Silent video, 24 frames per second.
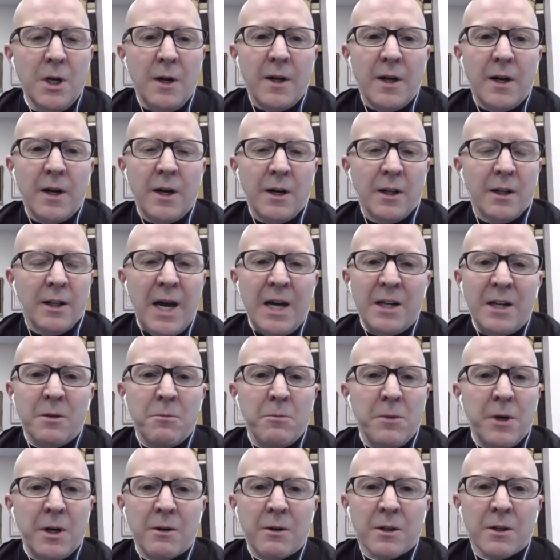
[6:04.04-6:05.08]
Latin
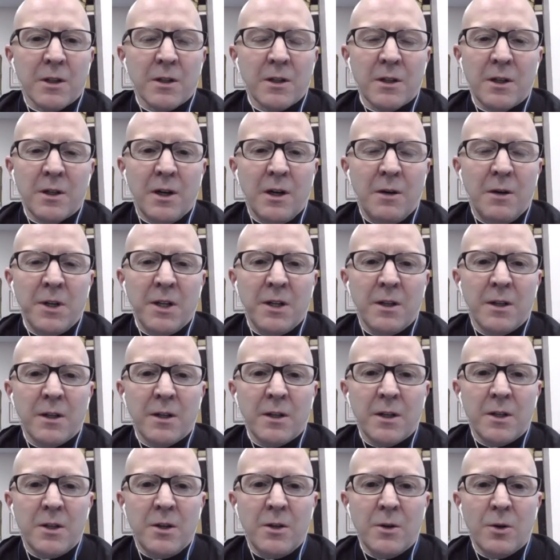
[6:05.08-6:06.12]
America, I mean,
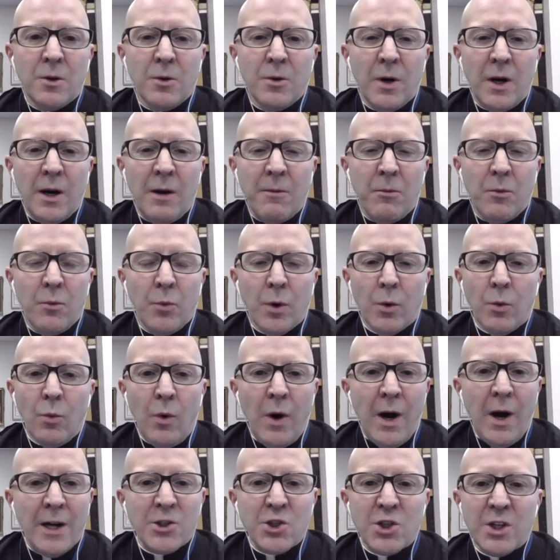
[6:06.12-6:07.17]
we're
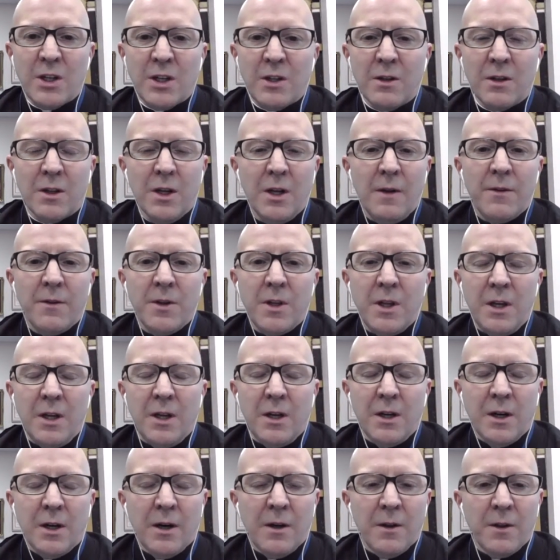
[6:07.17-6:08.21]
watching the
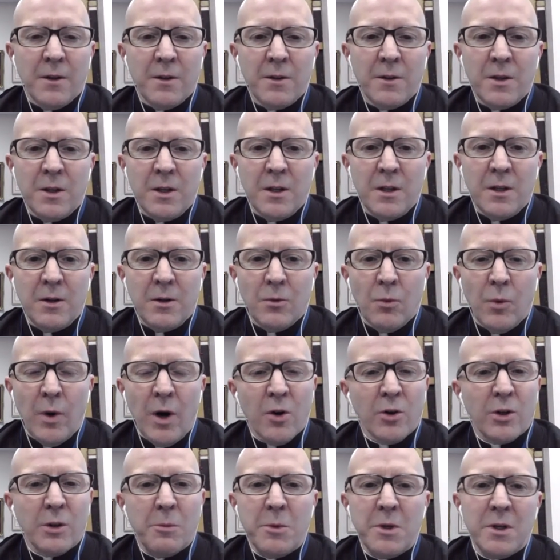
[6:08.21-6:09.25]

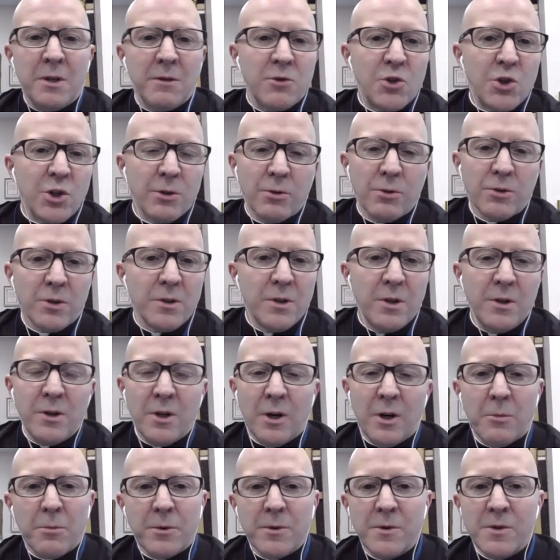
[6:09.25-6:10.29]
welcoming of children, the
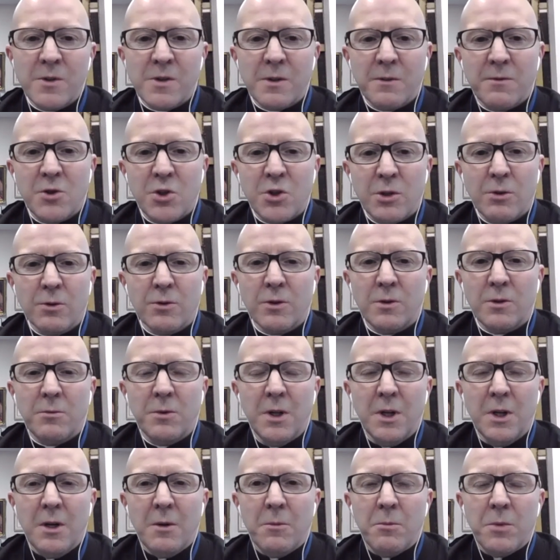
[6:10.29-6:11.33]
numbers of children
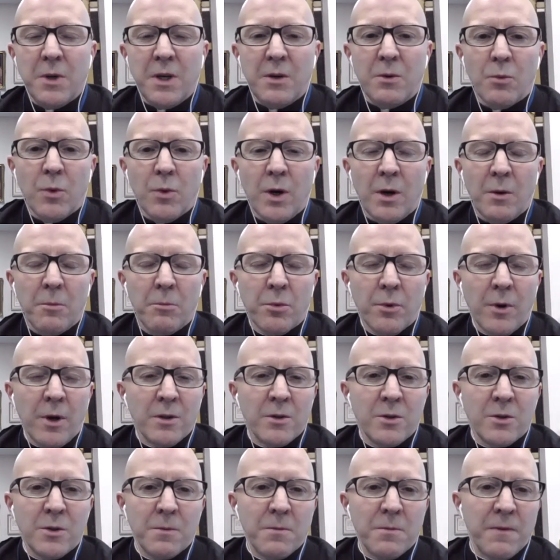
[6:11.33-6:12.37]
being brought
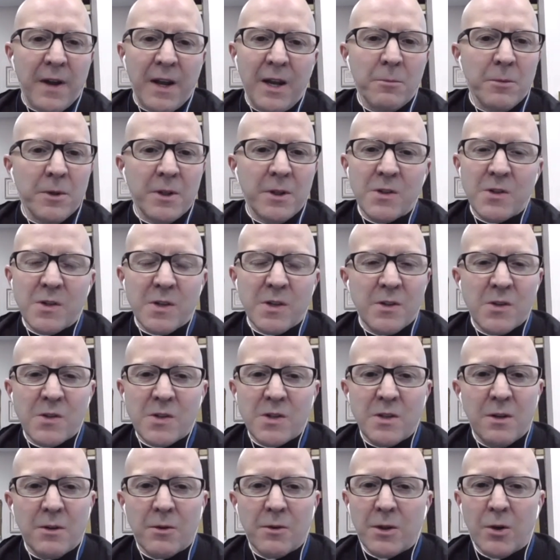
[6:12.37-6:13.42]
into families is
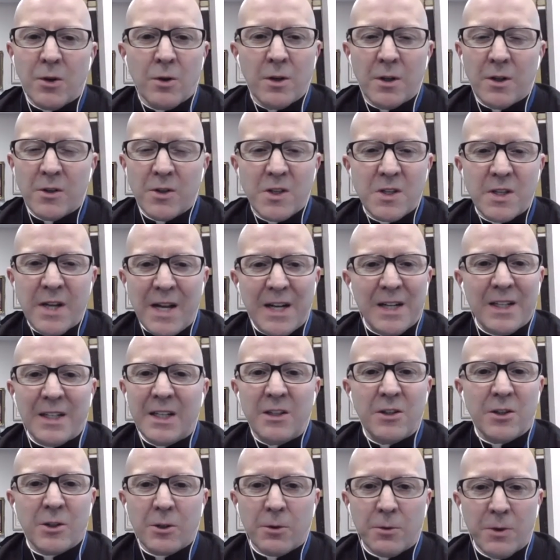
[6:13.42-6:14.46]
steadily
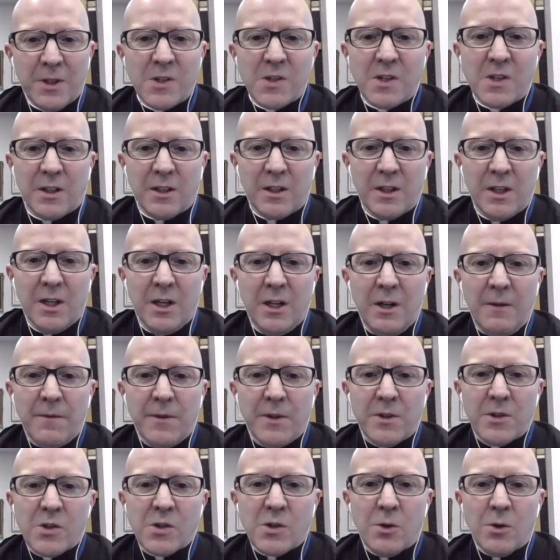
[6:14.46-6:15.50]
decreasing.
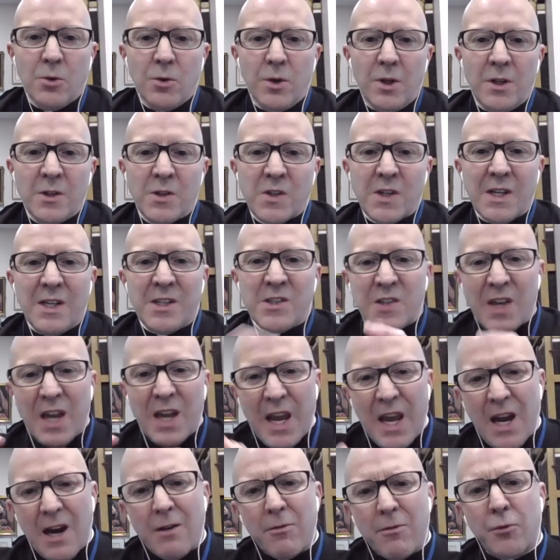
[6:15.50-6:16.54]
So it's
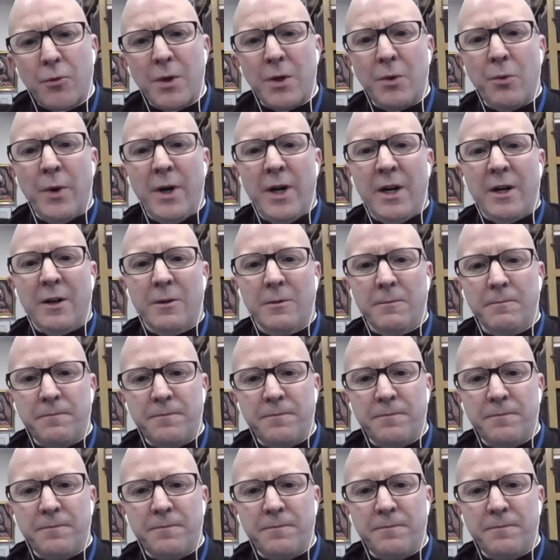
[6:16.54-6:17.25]
everywhere.